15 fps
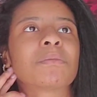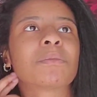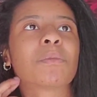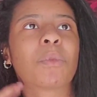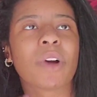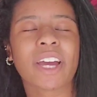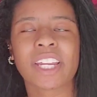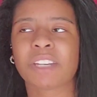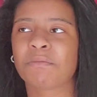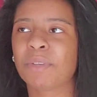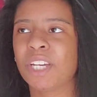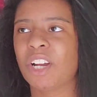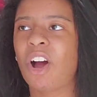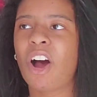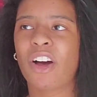wanting to
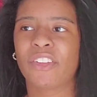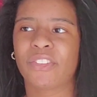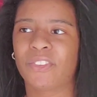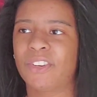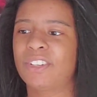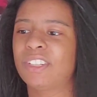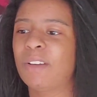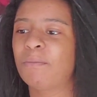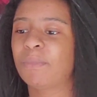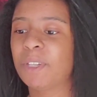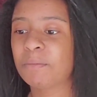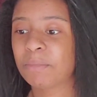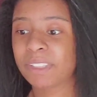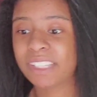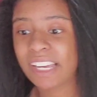be an author or
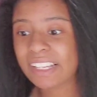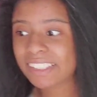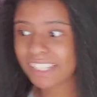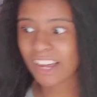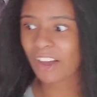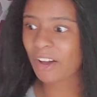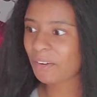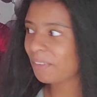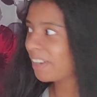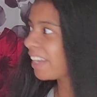something. But that's not how